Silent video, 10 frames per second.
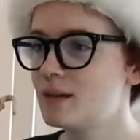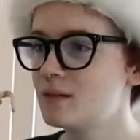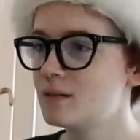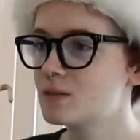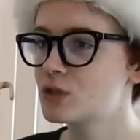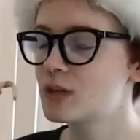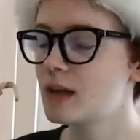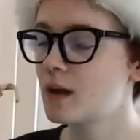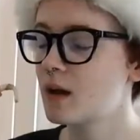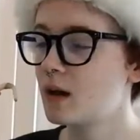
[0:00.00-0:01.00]
I'm just
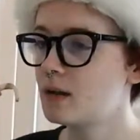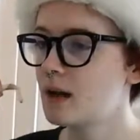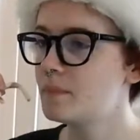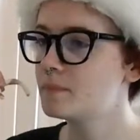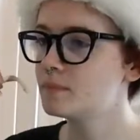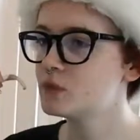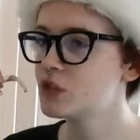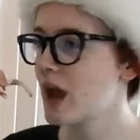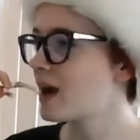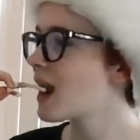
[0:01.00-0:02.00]
gonna cuddle up,
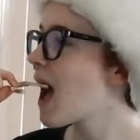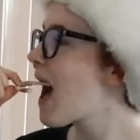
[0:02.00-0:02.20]
chat.